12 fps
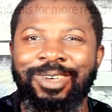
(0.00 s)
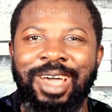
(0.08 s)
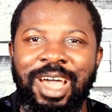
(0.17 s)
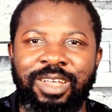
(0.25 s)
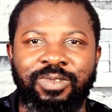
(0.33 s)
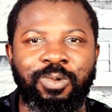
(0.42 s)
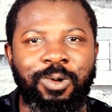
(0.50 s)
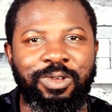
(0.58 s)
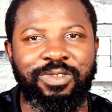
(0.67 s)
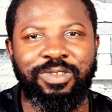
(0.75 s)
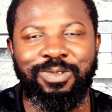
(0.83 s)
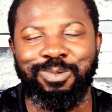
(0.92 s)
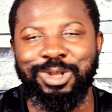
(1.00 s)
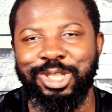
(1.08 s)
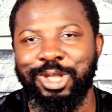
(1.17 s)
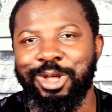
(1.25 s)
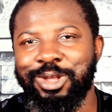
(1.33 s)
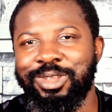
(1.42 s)
of the artworks
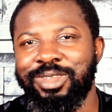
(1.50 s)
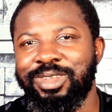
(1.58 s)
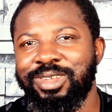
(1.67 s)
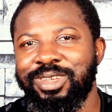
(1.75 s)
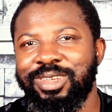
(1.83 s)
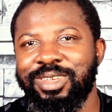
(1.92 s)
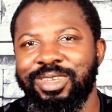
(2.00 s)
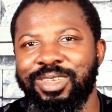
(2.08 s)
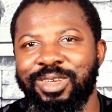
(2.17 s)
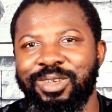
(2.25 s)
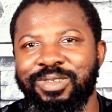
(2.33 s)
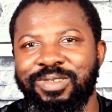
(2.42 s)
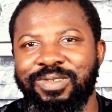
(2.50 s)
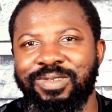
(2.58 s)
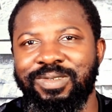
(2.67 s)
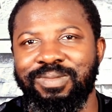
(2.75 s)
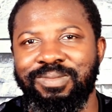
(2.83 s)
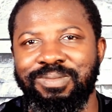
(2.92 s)
returned,
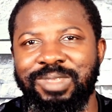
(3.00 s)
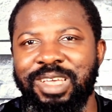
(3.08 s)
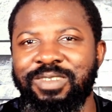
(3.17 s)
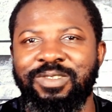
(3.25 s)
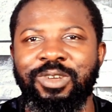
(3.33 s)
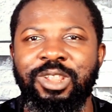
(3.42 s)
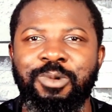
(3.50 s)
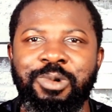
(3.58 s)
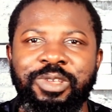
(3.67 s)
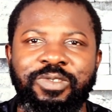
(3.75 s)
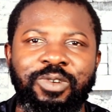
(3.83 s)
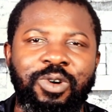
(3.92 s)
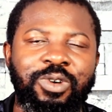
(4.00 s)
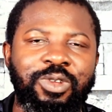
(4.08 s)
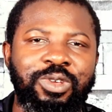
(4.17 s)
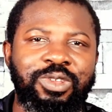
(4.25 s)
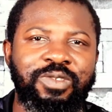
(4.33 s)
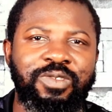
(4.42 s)
because that's the only way to
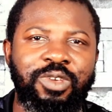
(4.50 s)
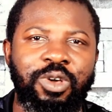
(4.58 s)
honor this